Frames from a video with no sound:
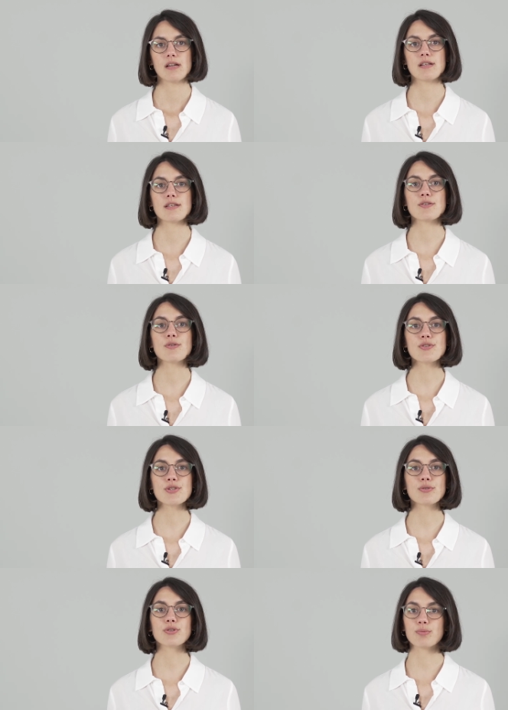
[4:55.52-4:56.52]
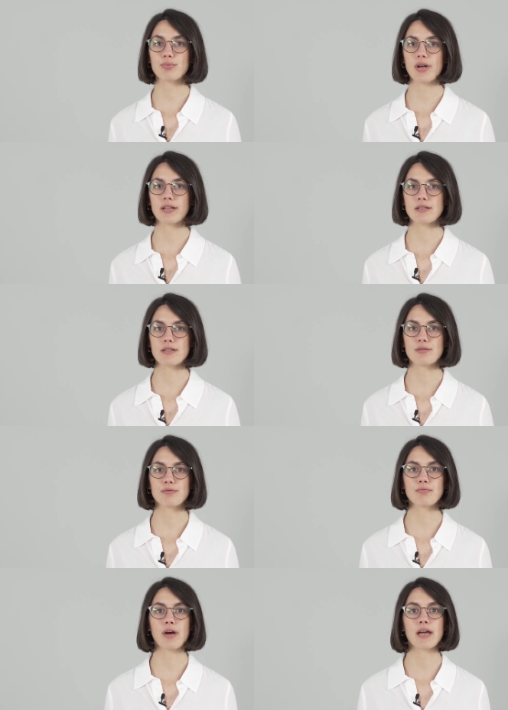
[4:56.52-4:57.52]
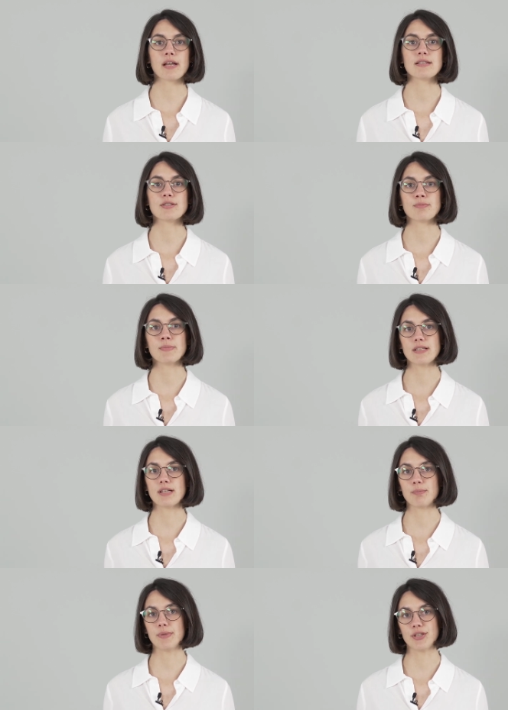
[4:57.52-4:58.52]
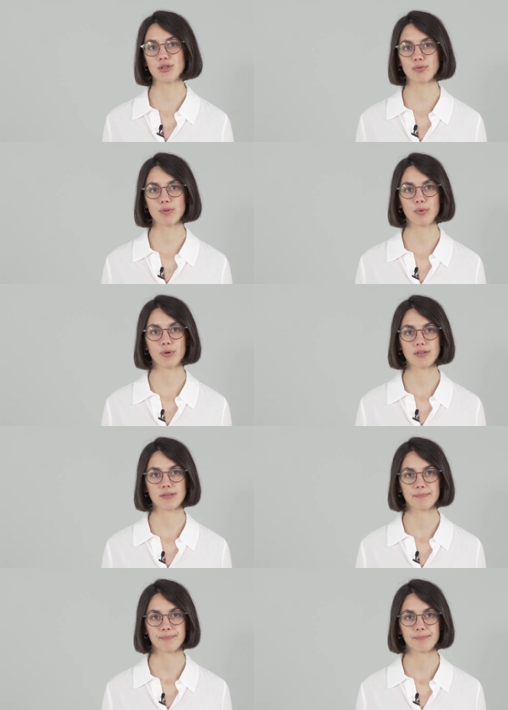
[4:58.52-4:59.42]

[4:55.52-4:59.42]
It is also good practice to write an intermediate P Q report.